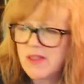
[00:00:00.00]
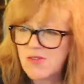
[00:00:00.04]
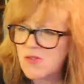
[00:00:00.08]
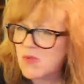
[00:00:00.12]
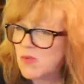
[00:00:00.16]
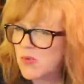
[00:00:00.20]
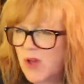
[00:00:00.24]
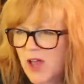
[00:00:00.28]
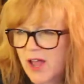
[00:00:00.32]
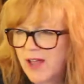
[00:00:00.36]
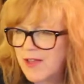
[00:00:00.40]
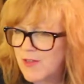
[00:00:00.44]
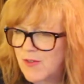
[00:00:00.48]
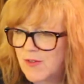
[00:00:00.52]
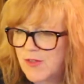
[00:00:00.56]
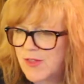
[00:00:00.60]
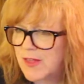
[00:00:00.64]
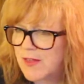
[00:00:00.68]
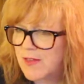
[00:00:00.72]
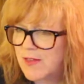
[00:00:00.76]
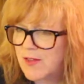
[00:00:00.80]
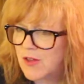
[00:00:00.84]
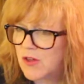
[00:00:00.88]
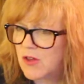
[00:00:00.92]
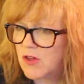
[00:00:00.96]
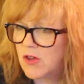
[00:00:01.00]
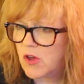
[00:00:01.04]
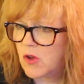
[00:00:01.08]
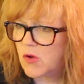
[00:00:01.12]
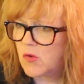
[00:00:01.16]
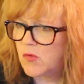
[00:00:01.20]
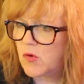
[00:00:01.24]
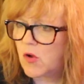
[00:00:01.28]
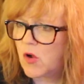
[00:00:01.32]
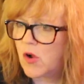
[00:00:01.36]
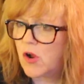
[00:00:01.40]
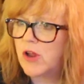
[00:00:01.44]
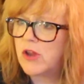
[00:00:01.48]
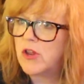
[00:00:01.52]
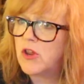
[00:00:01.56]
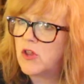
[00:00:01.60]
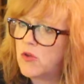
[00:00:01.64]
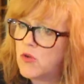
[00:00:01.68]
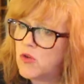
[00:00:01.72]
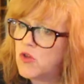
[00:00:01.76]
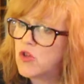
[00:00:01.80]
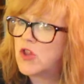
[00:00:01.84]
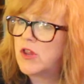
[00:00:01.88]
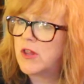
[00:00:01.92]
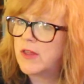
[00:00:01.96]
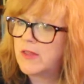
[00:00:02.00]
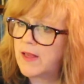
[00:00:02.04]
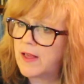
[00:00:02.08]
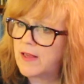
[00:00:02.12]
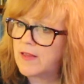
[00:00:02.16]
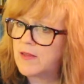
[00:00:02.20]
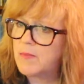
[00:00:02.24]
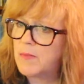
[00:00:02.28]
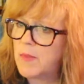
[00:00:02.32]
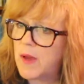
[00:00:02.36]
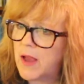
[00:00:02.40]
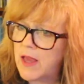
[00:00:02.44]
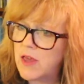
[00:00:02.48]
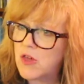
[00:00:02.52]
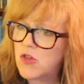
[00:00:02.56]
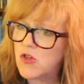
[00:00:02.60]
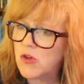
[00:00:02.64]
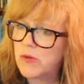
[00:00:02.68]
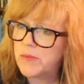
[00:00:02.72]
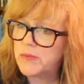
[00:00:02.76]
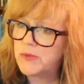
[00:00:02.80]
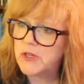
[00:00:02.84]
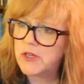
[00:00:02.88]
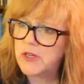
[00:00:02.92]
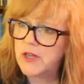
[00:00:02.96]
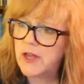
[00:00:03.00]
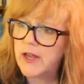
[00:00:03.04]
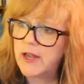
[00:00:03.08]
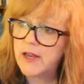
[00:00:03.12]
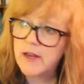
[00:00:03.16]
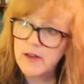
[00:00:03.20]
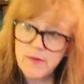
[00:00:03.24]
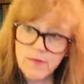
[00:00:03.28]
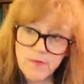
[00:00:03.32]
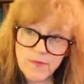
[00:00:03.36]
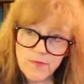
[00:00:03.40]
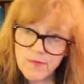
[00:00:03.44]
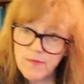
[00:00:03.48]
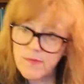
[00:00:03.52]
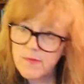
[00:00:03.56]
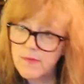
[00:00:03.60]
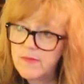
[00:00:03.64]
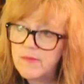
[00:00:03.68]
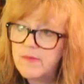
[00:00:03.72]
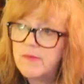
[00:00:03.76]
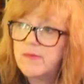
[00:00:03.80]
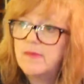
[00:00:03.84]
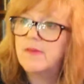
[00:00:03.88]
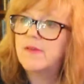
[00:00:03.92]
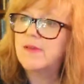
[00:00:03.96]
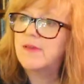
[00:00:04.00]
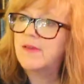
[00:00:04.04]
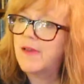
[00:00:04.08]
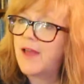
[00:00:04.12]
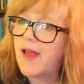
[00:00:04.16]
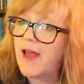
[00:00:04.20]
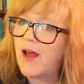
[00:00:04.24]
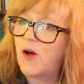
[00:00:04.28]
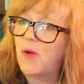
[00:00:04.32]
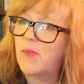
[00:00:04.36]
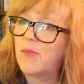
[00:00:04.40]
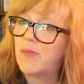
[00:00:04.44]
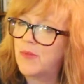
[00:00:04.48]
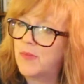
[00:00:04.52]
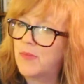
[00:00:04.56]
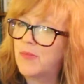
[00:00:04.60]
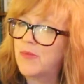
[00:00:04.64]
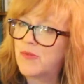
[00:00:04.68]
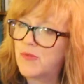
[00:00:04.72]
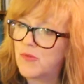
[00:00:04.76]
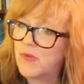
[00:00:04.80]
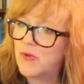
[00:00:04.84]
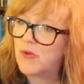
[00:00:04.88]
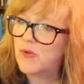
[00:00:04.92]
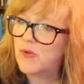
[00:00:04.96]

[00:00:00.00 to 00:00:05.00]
there's all kinds of things that can go wrong, and usually that's my job to kind of help them through.